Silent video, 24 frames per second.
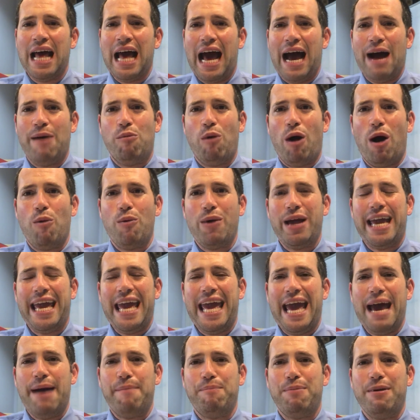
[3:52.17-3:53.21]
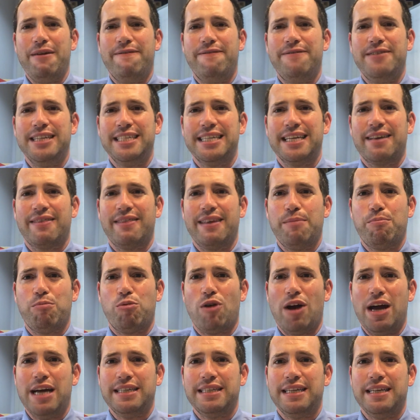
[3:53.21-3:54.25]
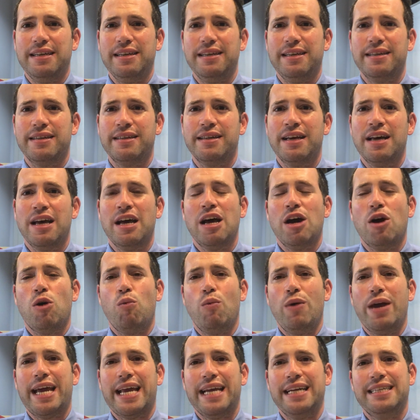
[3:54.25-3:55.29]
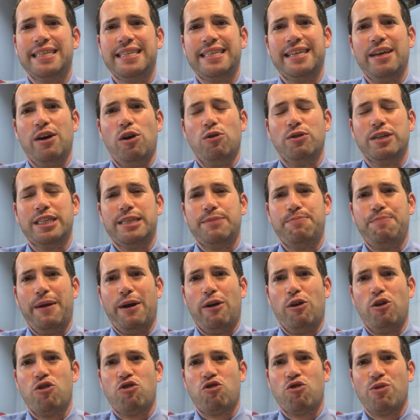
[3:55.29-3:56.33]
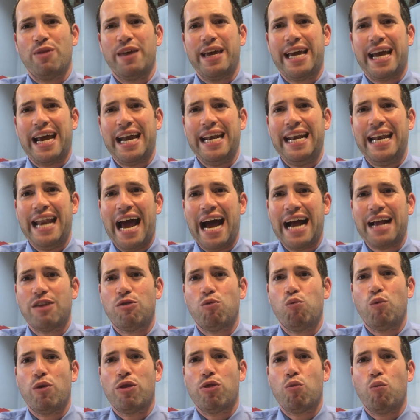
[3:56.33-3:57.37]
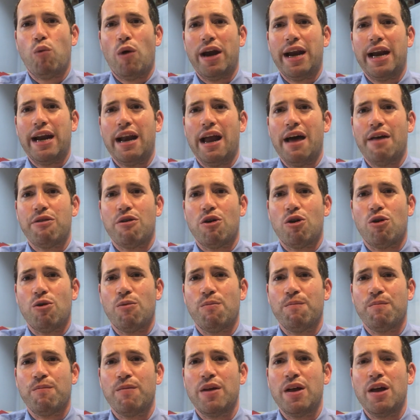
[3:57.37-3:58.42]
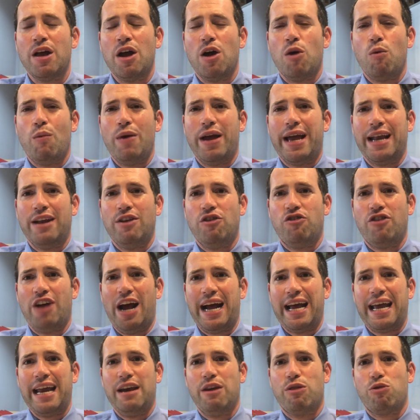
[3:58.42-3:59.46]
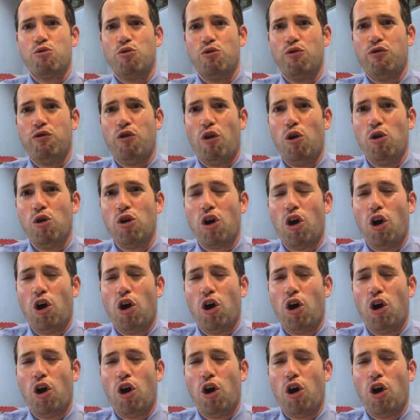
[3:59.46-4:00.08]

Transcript: And while we can't be physically present, we can still spiritually connect with one another. We can check in through phone